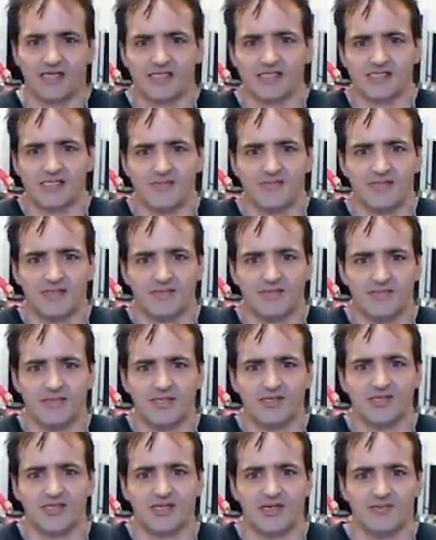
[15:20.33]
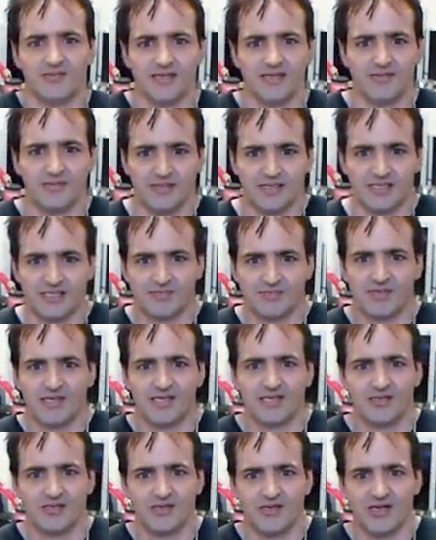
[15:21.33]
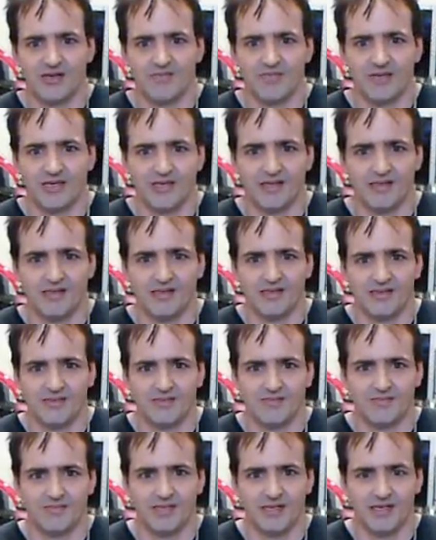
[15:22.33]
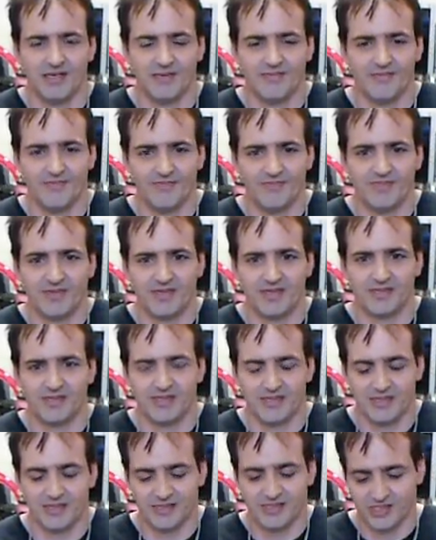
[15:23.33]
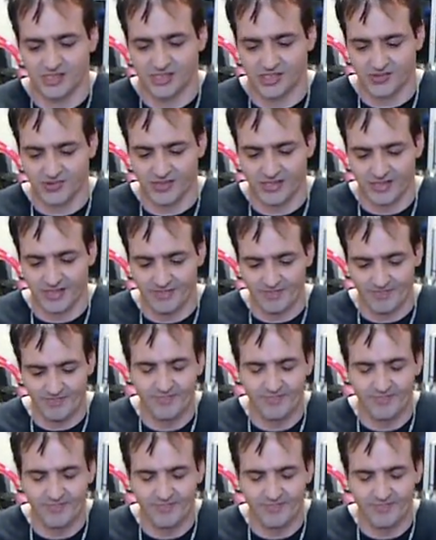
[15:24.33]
something to build, I'll be able to explain a lot better, but they're just great.